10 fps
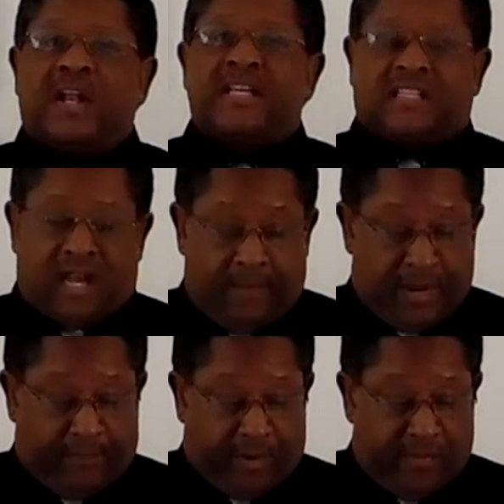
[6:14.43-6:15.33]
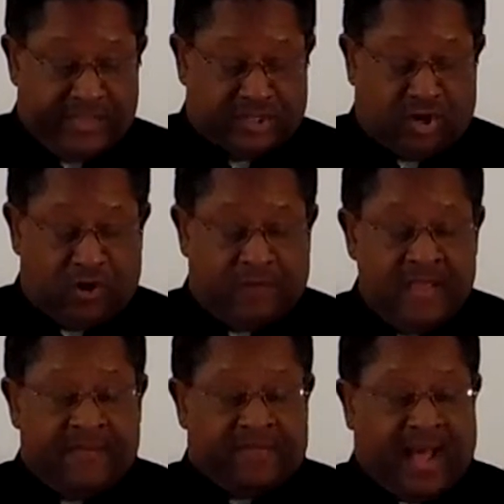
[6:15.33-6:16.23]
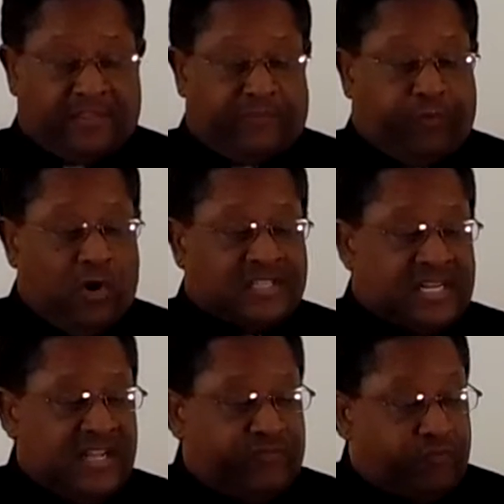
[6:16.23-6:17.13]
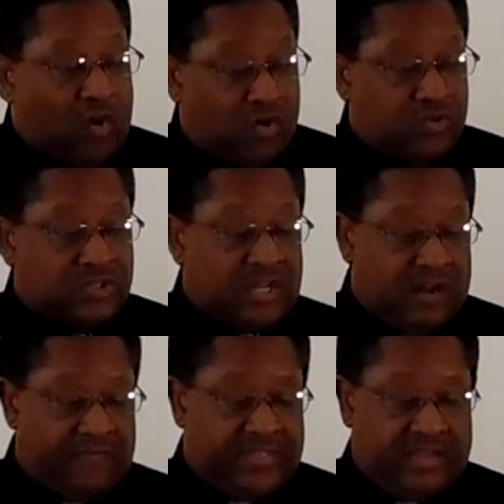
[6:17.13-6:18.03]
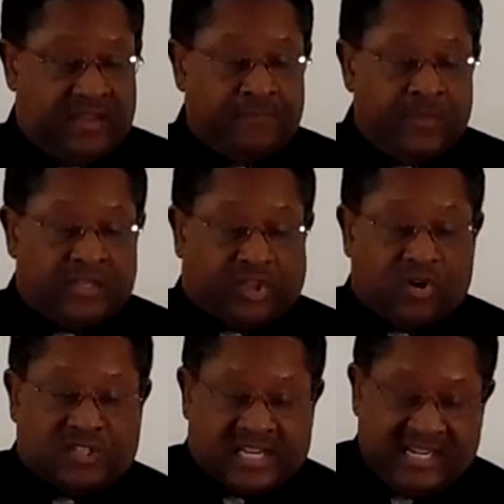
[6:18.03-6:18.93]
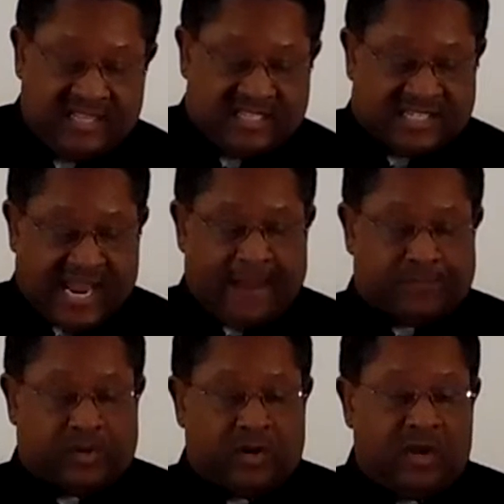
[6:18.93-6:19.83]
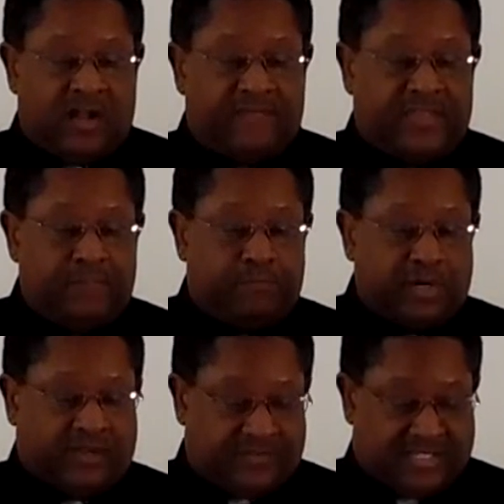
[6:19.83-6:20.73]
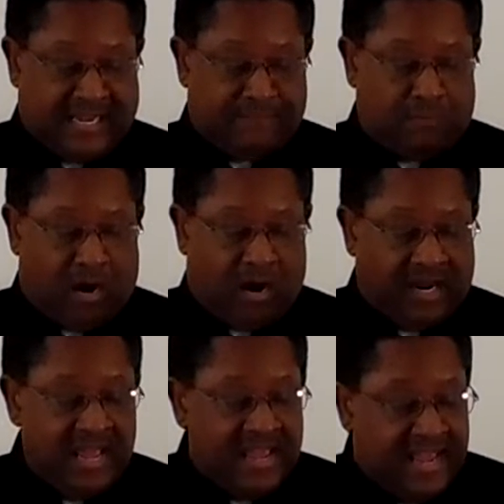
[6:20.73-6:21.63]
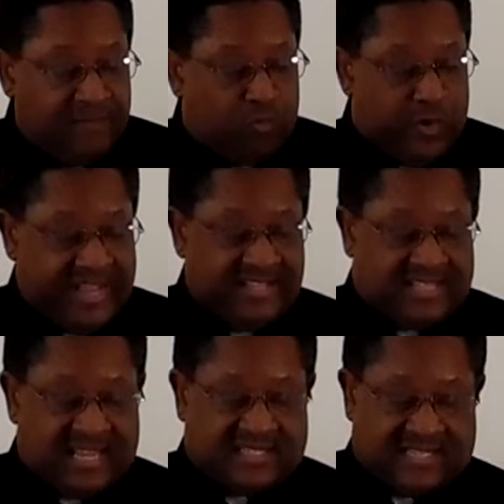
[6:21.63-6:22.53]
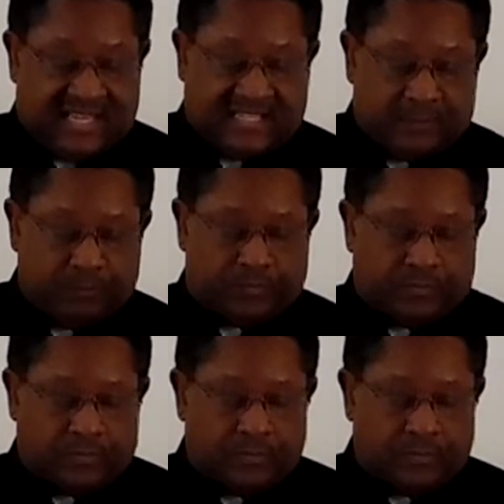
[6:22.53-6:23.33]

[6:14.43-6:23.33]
what is coming upon this earth. Now, the fourteenth verse of the thirteenth chapter of the book of Saint Mark, it reads as this.